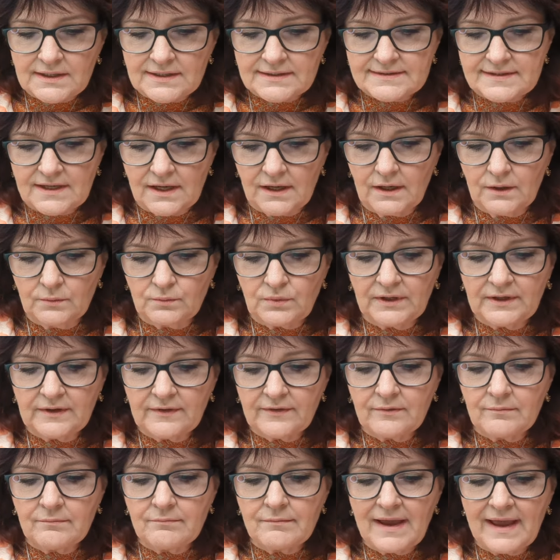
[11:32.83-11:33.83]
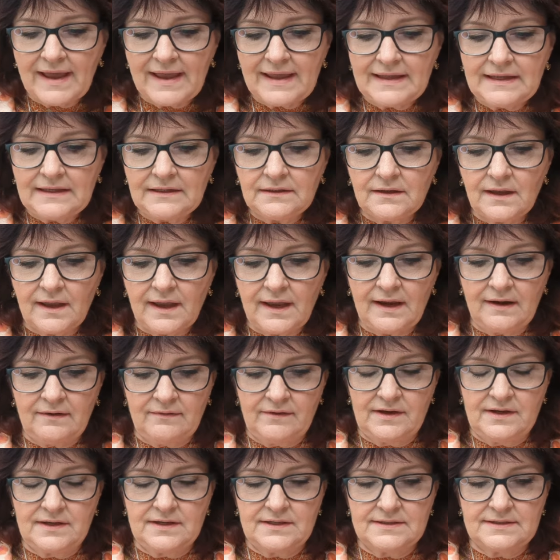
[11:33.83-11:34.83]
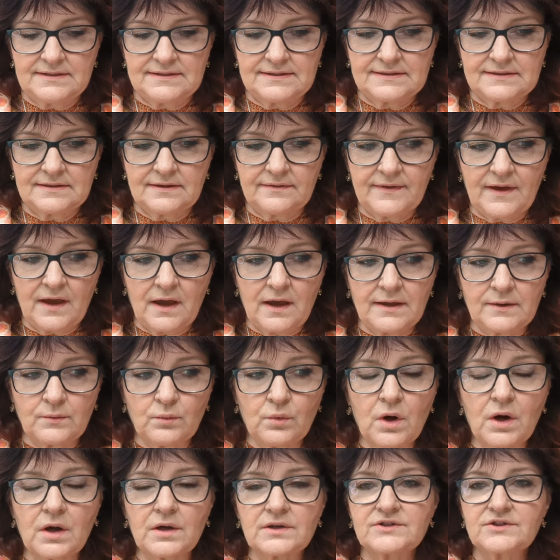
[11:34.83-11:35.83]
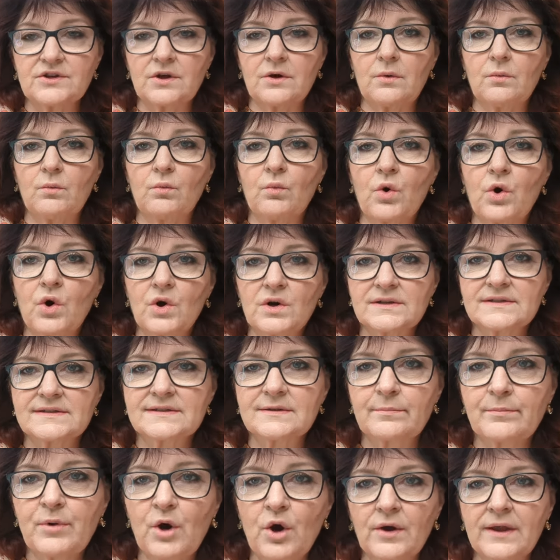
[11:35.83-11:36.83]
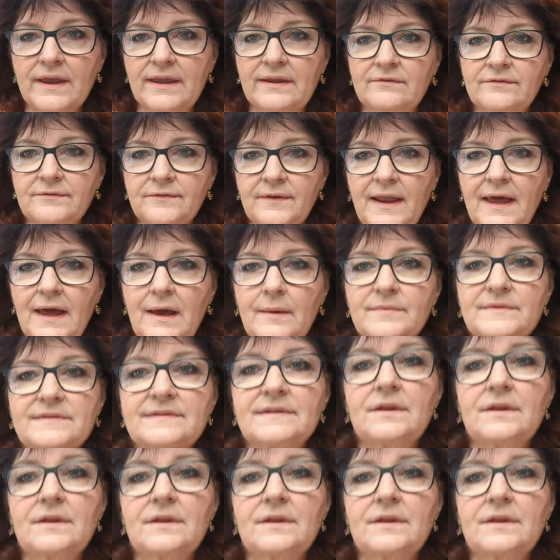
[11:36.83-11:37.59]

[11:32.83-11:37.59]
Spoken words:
So one of the main areas that I worked on was the pocket flap.